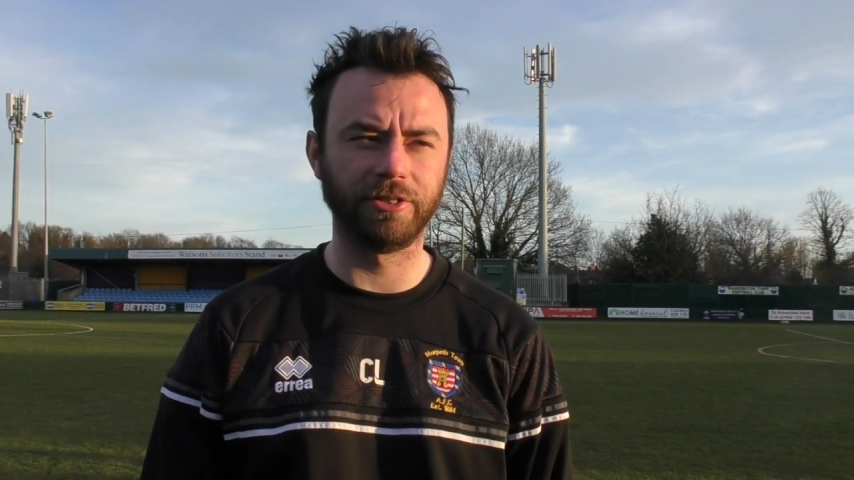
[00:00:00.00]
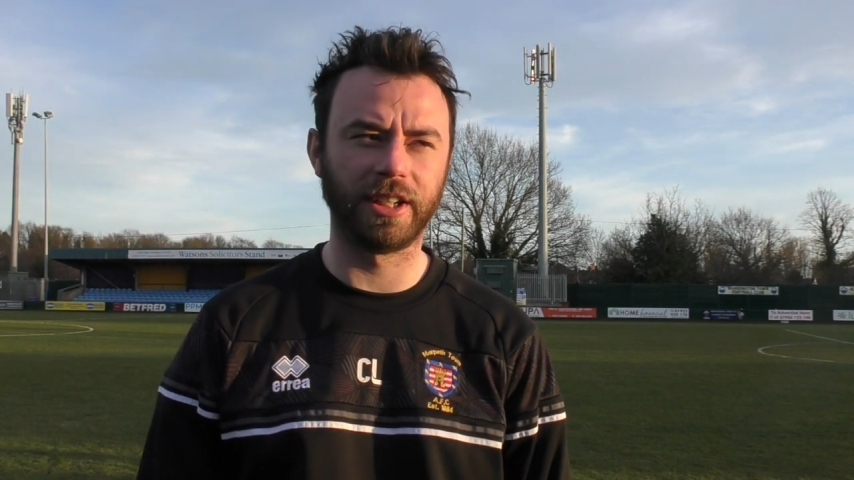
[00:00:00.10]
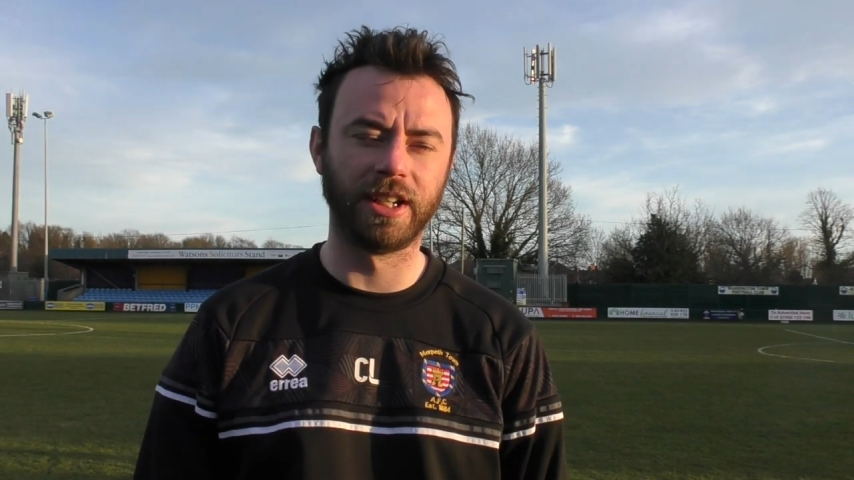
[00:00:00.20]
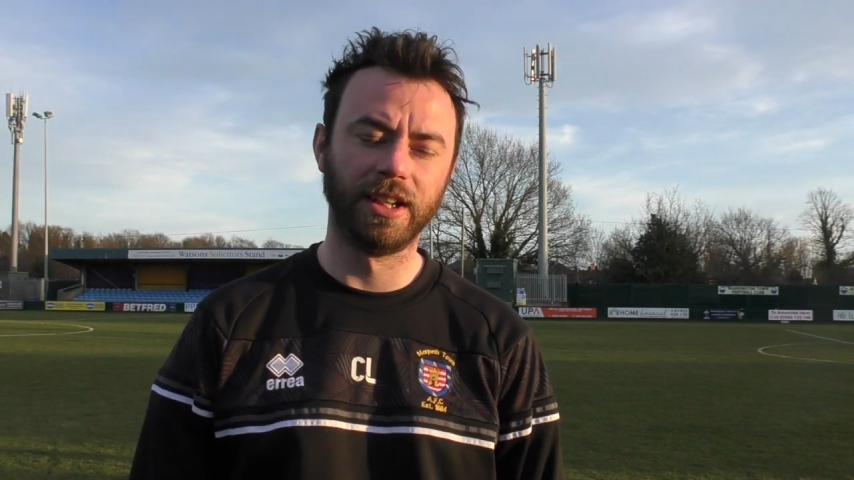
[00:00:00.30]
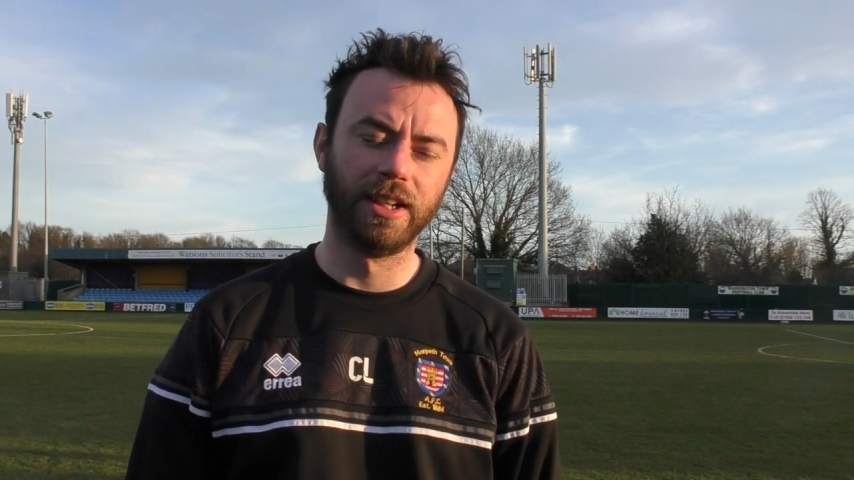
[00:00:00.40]

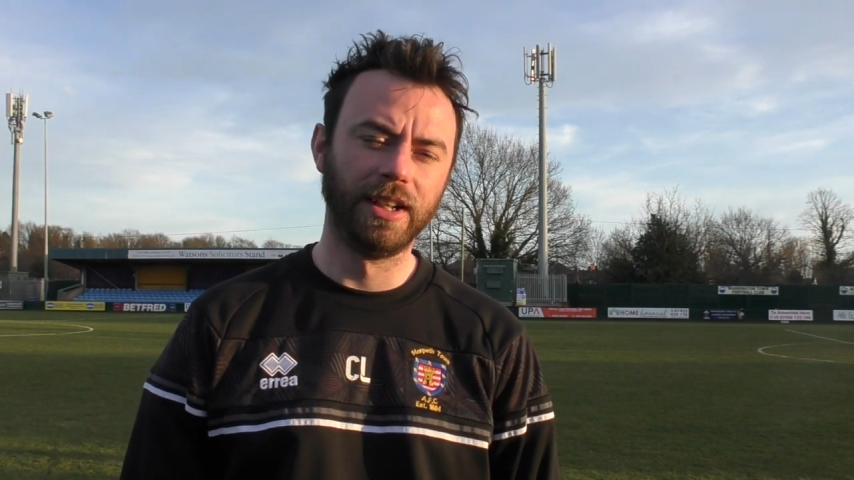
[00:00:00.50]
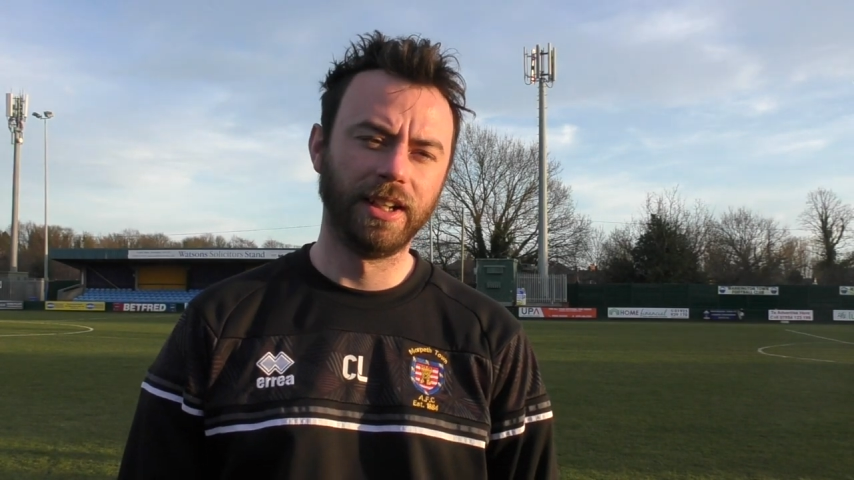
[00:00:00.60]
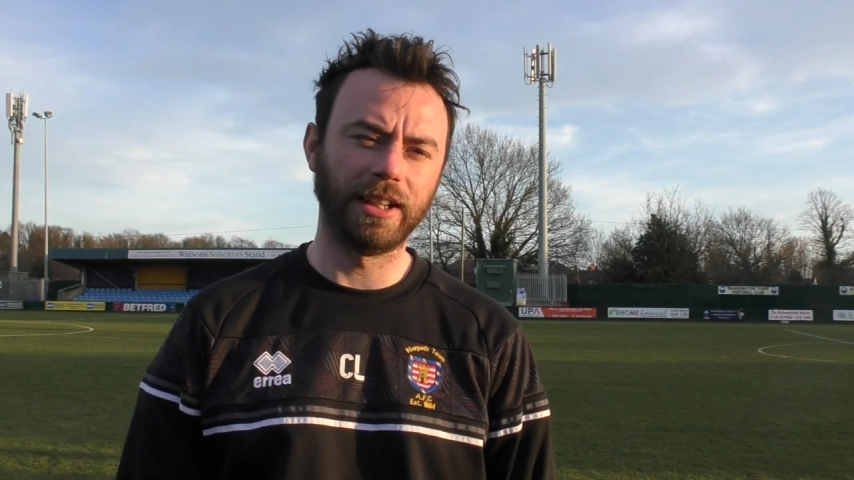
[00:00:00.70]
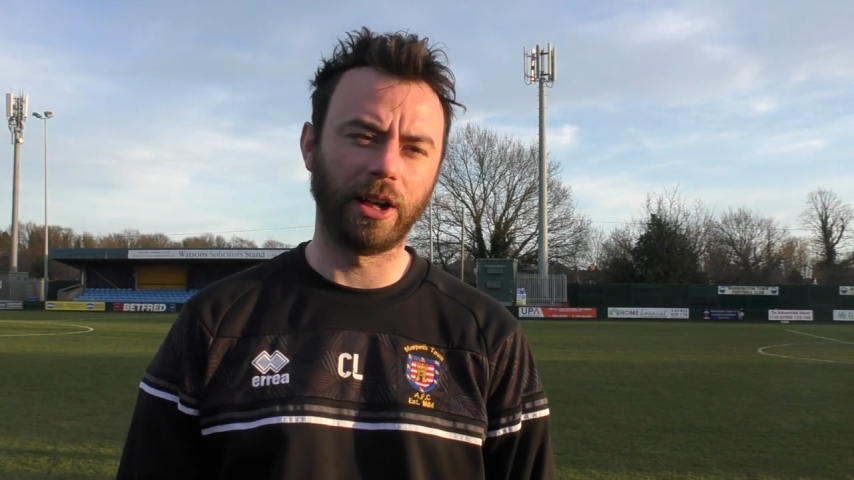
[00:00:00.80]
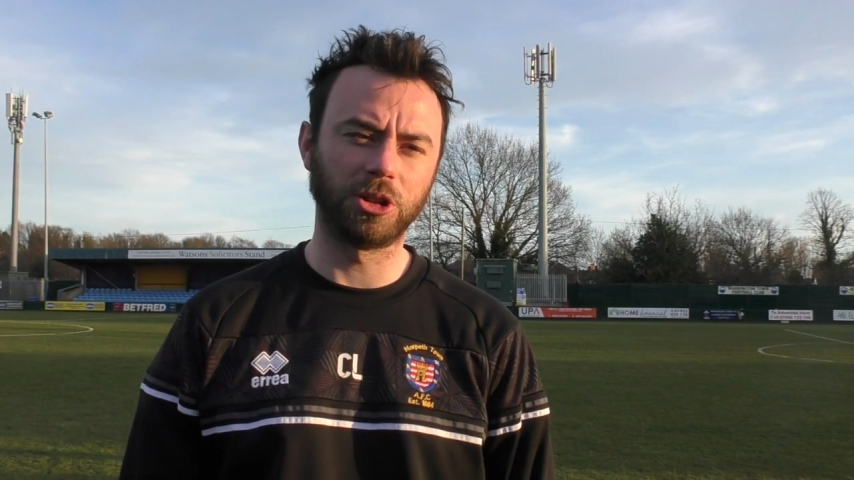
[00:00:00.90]
and
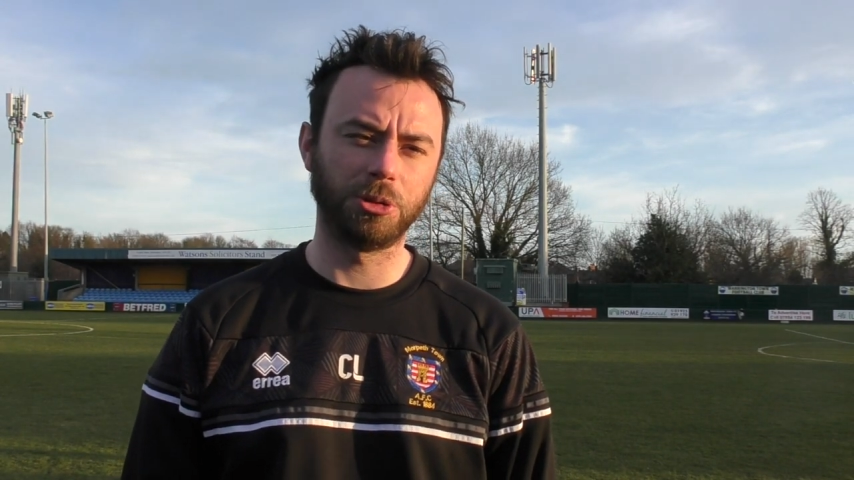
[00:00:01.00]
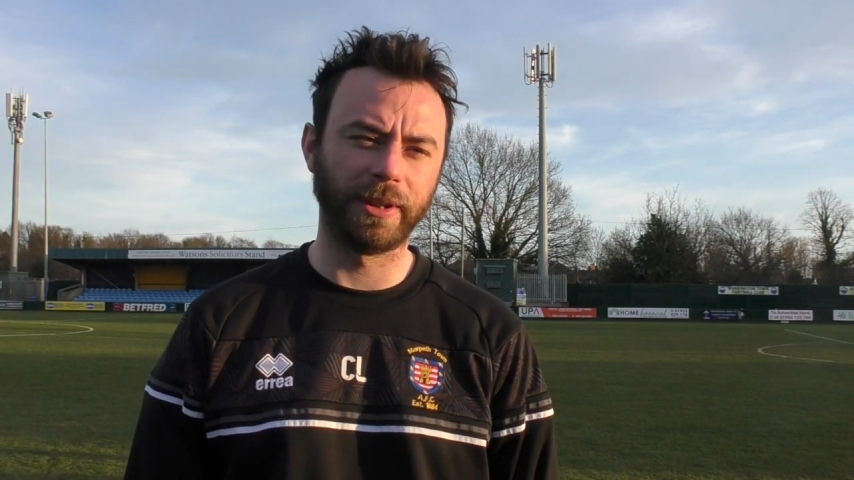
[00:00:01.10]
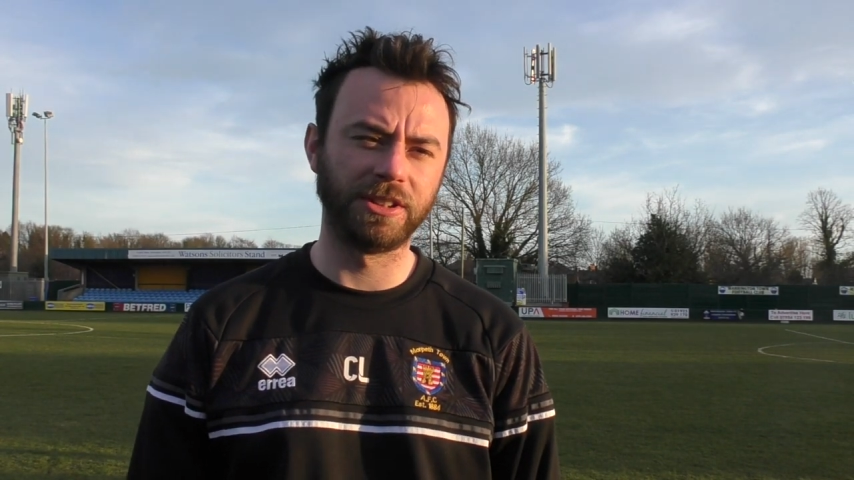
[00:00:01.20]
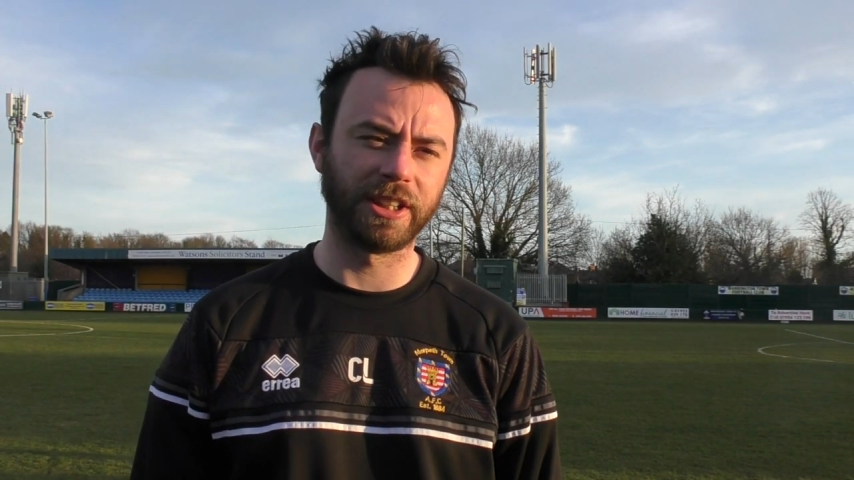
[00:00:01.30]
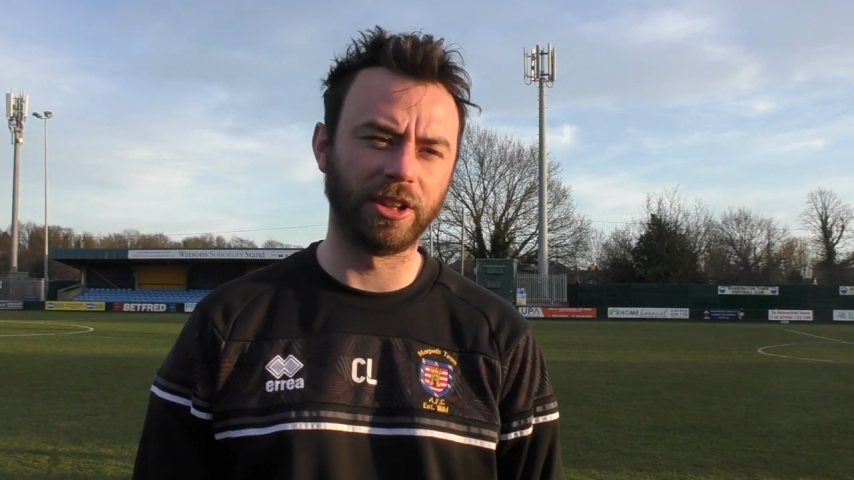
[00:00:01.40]
then Lowson has
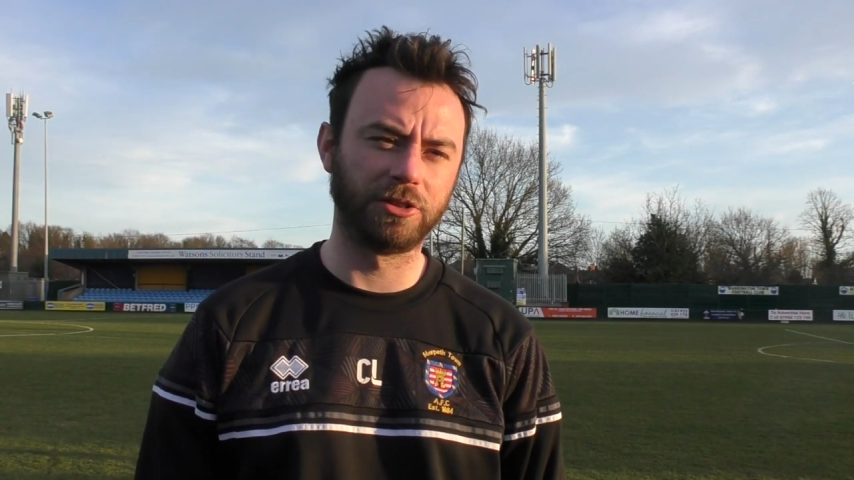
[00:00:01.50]
been sent